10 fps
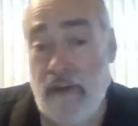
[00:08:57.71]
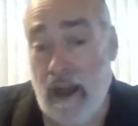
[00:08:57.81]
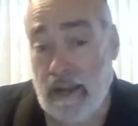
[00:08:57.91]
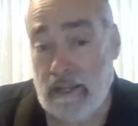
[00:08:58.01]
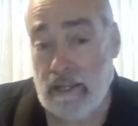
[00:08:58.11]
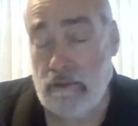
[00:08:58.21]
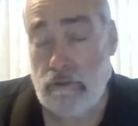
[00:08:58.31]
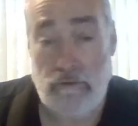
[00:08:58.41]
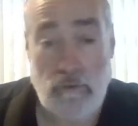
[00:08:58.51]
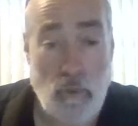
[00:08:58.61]
Finally,
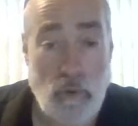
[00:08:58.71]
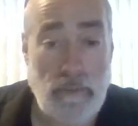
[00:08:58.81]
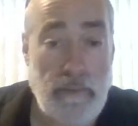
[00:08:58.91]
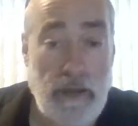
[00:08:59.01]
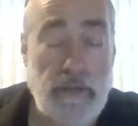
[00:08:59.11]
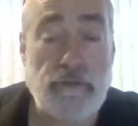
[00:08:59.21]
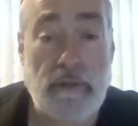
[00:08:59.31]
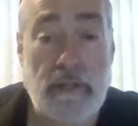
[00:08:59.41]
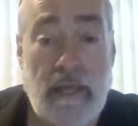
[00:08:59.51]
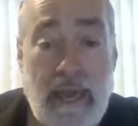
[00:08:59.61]
the reward and
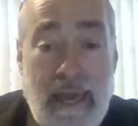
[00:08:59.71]
punishment,